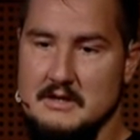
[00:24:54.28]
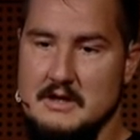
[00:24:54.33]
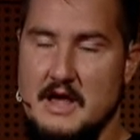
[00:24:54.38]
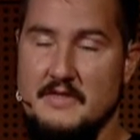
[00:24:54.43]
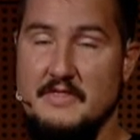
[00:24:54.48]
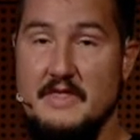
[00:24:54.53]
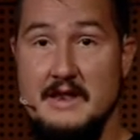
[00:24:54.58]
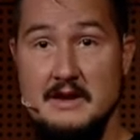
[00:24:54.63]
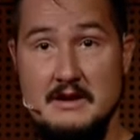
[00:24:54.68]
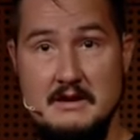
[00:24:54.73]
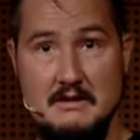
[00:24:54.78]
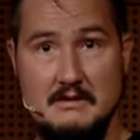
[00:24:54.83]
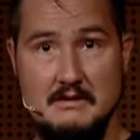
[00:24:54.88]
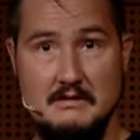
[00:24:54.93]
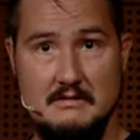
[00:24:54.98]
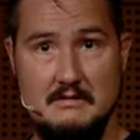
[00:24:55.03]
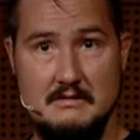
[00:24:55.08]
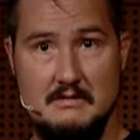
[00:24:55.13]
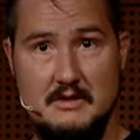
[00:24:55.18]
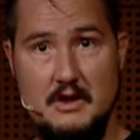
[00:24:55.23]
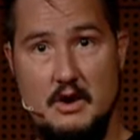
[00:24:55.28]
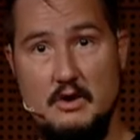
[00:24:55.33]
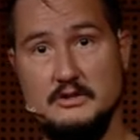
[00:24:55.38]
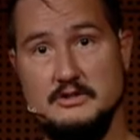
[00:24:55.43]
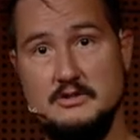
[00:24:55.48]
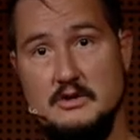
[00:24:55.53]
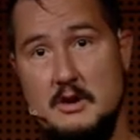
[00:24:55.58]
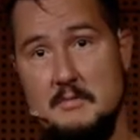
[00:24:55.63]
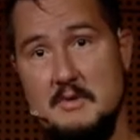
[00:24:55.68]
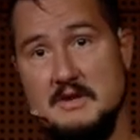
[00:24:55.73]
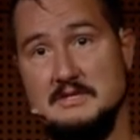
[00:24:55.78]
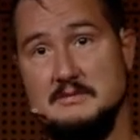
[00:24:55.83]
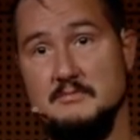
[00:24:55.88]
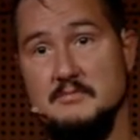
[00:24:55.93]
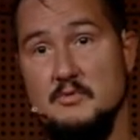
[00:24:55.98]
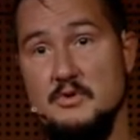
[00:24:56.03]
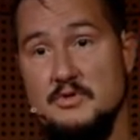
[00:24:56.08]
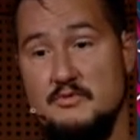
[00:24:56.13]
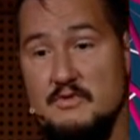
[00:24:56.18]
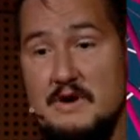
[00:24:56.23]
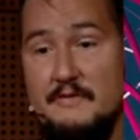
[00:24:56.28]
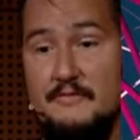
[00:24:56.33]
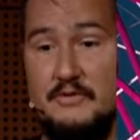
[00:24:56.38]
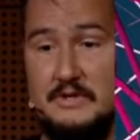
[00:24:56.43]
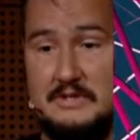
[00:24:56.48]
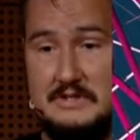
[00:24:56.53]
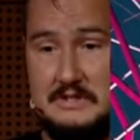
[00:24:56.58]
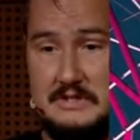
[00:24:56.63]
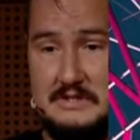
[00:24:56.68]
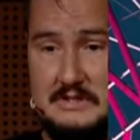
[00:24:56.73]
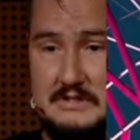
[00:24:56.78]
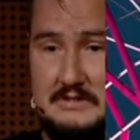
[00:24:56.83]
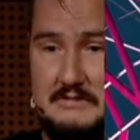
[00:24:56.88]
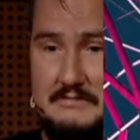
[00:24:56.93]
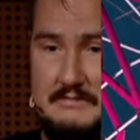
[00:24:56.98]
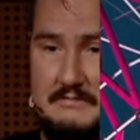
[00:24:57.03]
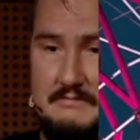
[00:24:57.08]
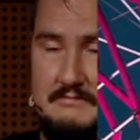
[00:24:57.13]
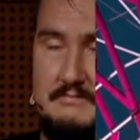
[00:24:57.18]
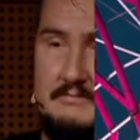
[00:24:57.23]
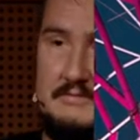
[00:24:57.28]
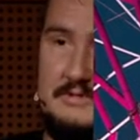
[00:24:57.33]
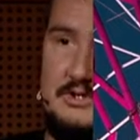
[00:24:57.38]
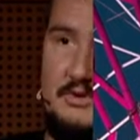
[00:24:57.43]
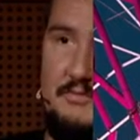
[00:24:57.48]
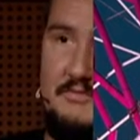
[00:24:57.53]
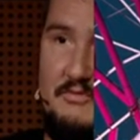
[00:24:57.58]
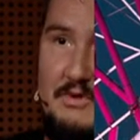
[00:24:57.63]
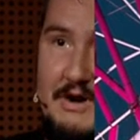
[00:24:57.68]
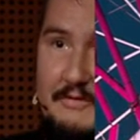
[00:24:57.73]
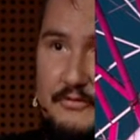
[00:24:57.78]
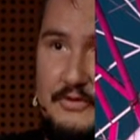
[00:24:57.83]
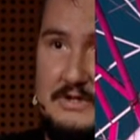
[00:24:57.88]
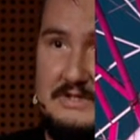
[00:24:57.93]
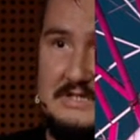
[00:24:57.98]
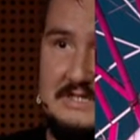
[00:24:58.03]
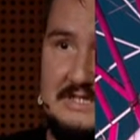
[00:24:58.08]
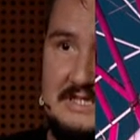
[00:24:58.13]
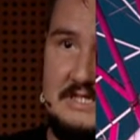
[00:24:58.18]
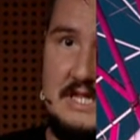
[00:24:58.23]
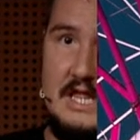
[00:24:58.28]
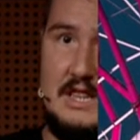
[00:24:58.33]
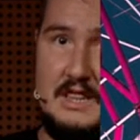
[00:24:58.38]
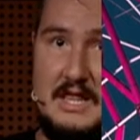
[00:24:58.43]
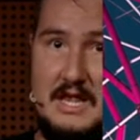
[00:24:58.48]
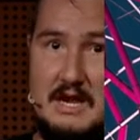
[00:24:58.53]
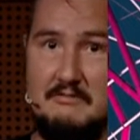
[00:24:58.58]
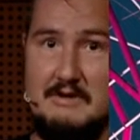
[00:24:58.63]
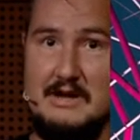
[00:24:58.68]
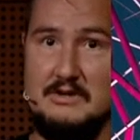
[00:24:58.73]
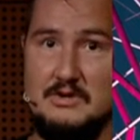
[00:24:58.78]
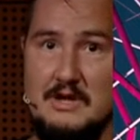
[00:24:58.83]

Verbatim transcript: And then they also come as with references. So references is the thing, right?